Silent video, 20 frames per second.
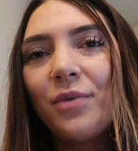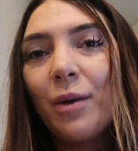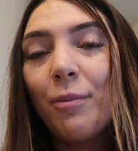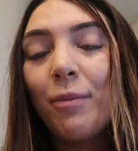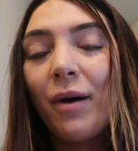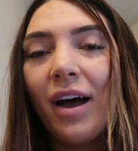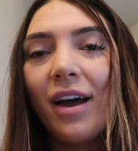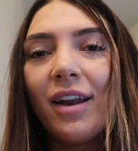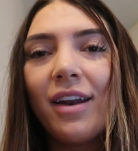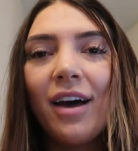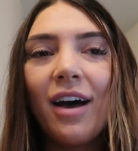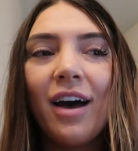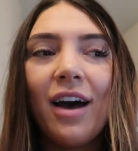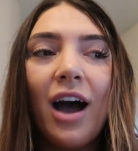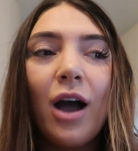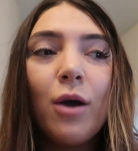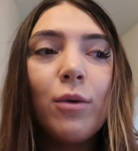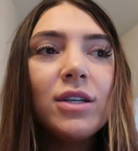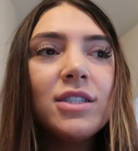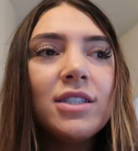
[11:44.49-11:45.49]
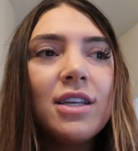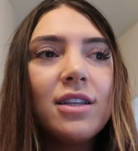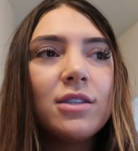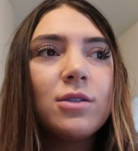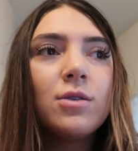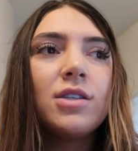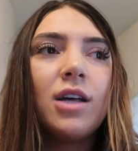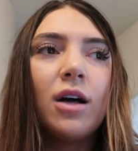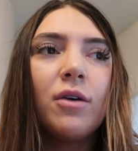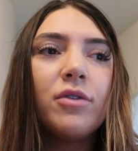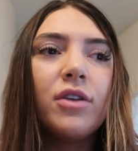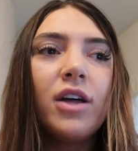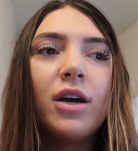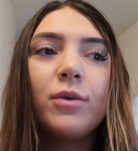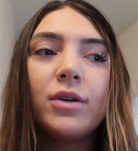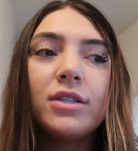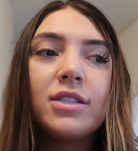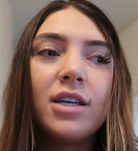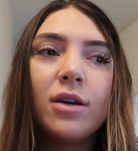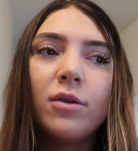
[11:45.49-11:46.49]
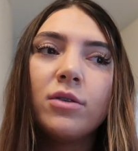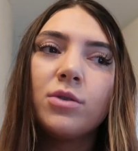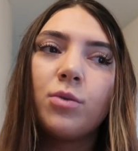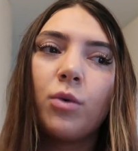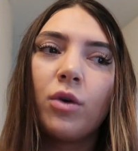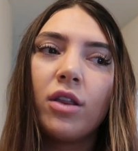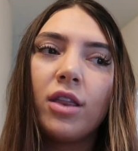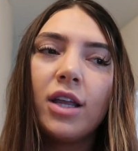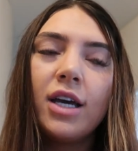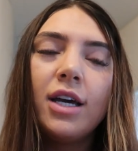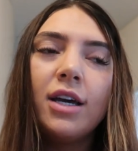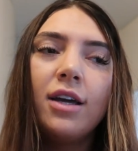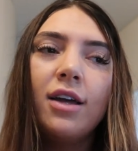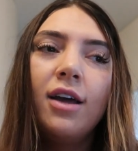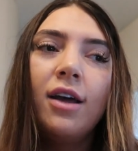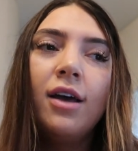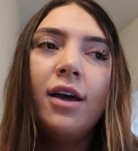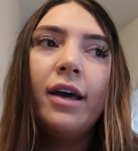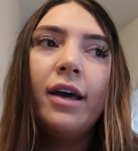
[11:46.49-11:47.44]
But I would say this was helpful. I would say it was worth it.